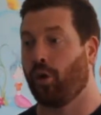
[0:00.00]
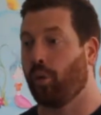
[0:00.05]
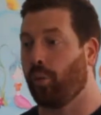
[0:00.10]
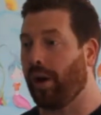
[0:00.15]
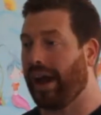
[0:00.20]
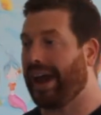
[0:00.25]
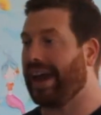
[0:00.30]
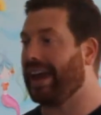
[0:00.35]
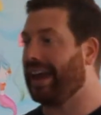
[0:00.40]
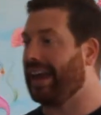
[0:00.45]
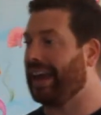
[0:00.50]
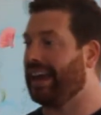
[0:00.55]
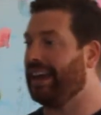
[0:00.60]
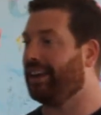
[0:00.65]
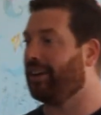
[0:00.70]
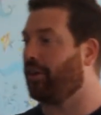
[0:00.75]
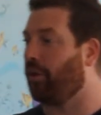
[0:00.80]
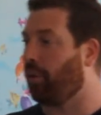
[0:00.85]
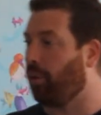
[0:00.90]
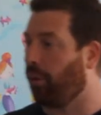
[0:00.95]
where
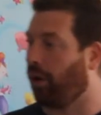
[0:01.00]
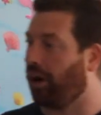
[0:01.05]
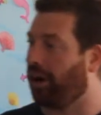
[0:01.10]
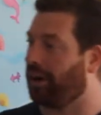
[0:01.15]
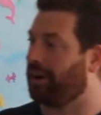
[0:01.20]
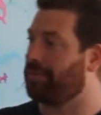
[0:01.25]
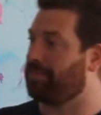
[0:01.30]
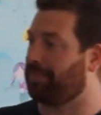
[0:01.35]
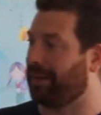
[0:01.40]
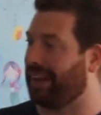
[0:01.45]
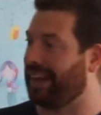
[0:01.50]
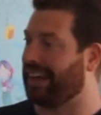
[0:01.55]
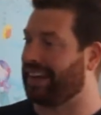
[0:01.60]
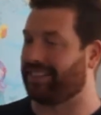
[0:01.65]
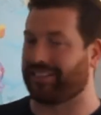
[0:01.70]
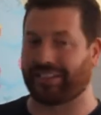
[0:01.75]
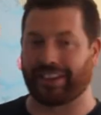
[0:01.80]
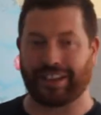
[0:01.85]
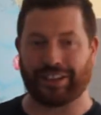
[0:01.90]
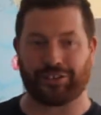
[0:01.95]
in one
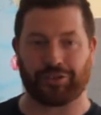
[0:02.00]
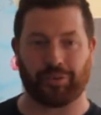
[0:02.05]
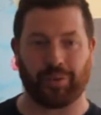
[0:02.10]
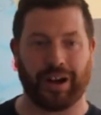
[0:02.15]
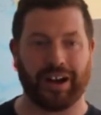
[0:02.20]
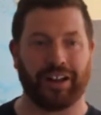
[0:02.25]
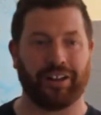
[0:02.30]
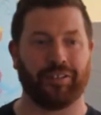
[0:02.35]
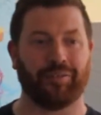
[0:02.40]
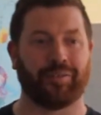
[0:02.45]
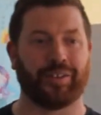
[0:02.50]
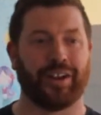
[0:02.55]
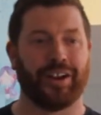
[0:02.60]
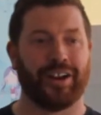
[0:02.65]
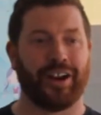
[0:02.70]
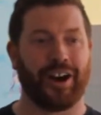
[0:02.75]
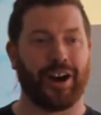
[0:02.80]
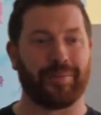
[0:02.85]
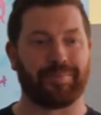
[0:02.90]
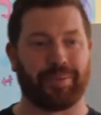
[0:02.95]
place the 12
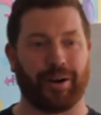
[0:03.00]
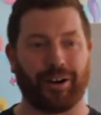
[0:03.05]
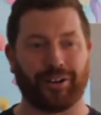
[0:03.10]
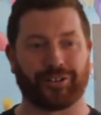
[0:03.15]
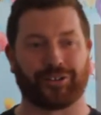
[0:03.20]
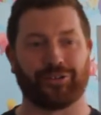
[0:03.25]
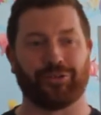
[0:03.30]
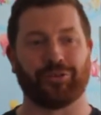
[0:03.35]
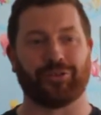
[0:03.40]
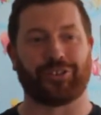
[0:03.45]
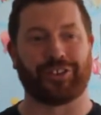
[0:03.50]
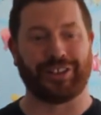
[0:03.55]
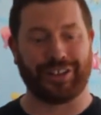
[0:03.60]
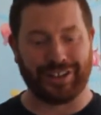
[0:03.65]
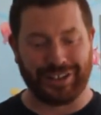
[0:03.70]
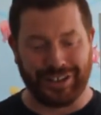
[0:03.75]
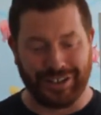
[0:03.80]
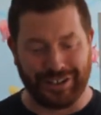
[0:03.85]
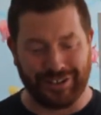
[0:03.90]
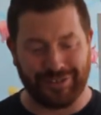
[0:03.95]
apostles, the
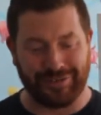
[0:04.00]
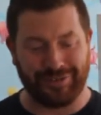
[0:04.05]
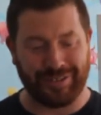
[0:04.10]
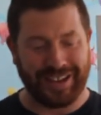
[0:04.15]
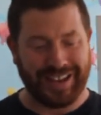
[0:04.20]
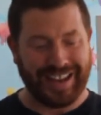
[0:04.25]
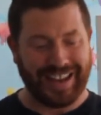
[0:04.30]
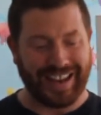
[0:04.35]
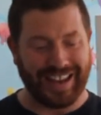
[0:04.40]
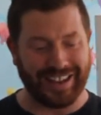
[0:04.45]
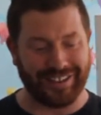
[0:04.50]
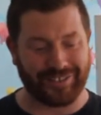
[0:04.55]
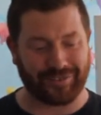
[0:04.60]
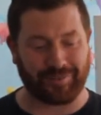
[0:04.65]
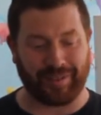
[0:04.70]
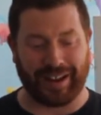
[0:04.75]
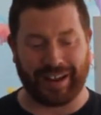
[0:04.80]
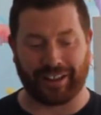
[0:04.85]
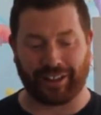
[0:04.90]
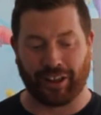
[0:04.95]
new
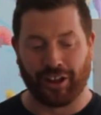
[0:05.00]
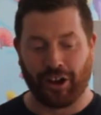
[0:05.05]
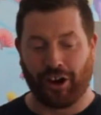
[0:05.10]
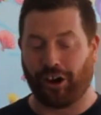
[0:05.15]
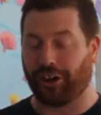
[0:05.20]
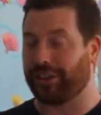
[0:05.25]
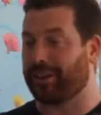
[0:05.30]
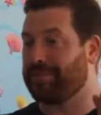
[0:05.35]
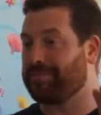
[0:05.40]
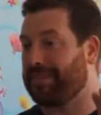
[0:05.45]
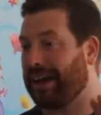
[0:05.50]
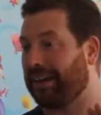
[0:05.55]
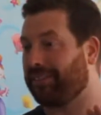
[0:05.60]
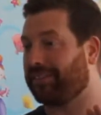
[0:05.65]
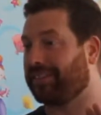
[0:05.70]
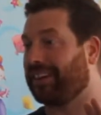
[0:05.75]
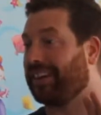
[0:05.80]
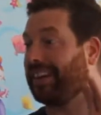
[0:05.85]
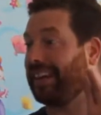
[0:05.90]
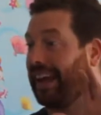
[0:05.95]
Israel, on the
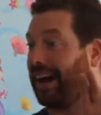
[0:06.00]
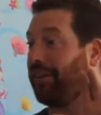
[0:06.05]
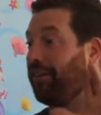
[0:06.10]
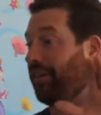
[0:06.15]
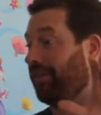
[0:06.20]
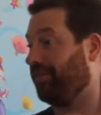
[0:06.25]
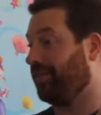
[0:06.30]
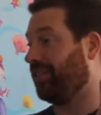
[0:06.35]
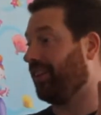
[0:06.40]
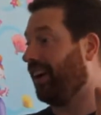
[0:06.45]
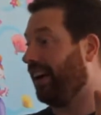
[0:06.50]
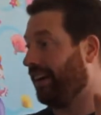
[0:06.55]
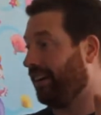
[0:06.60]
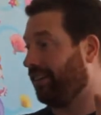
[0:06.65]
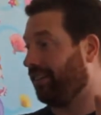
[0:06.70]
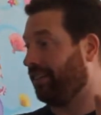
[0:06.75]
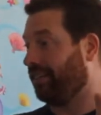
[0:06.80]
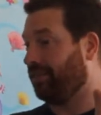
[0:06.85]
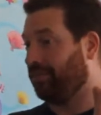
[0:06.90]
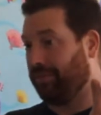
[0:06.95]
mountain now of
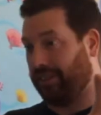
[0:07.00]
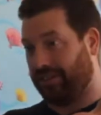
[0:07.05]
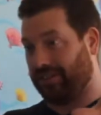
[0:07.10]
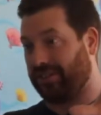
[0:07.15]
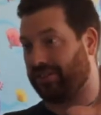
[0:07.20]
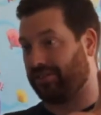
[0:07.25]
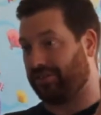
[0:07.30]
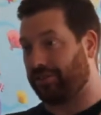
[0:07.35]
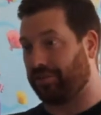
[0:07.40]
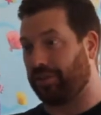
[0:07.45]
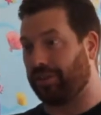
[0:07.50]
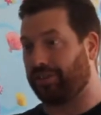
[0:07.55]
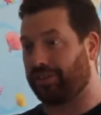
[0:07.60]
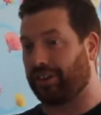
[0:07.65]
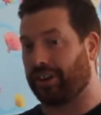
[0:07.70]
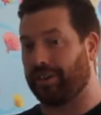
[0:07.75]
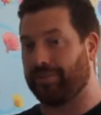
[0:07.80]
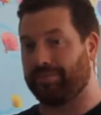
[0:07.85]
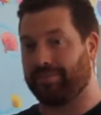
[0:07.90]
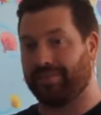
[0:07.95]
Zion, which is
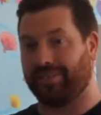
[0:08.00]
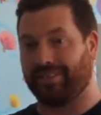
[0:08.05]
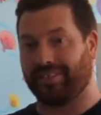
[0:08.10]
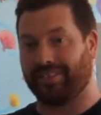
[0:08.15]
Jerusalem,